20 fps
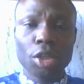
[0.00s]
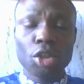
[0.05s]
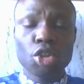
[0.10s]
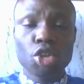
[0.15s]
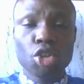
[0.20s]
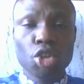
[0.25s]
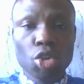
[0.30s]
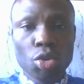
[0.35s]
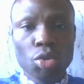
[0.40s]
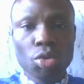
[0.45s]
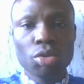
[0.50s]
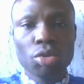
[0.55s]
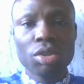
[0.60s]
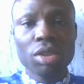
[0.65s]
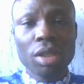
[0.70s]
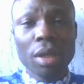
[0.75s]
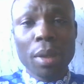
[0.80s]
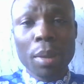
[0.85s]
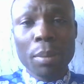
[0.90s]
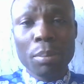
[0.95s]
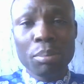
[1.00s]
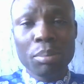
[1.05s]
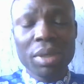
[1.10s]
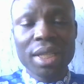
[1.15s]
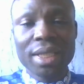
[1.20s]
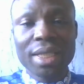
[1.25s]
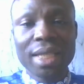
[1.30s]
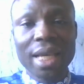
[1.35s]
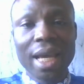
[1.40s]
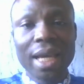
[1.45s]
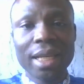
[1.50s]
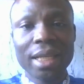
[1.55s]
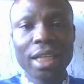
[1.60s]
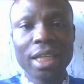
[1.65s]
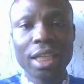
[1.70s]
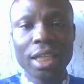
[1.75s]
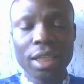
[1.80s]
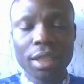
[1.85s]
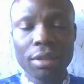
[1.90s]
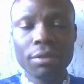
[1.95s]
Use bitter
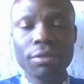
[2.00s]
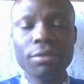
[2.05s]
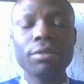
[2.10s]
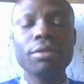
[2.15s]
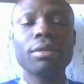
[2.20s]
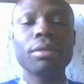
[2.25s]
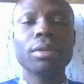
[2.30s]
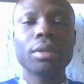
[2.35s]
leaf